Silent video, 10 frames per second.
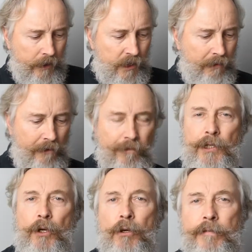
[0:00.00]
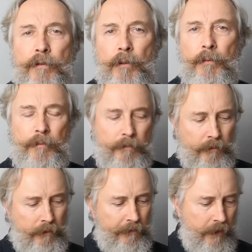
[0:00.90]
Just briefly go over what
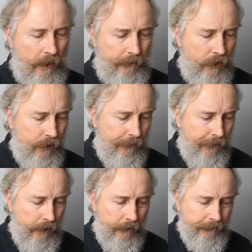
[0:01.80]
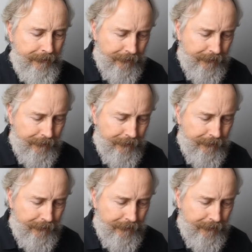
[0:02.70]
we've covered so far.